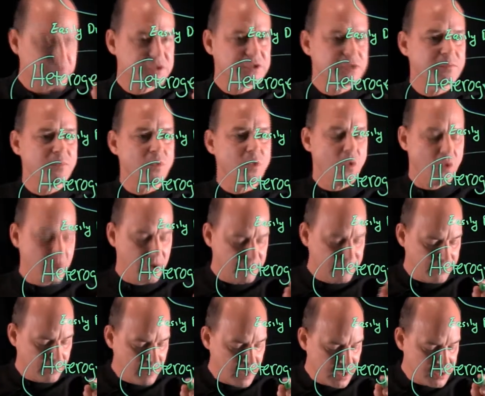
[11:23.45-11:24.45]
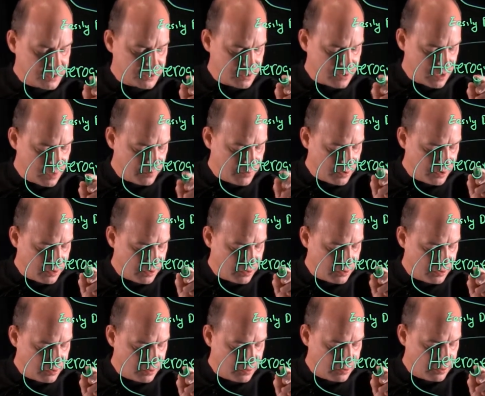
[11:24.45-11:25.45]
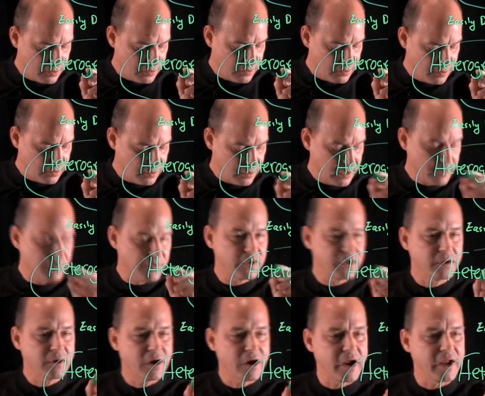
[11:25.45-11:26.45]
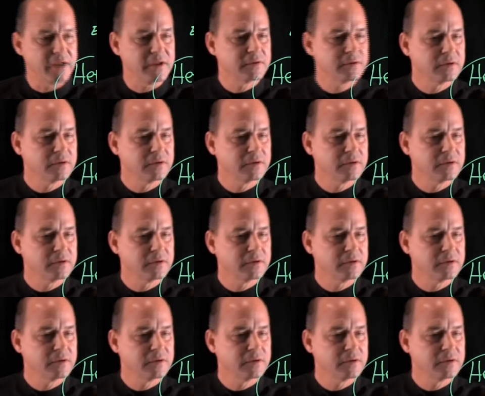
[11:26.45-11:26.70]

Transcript: more information up here. All right.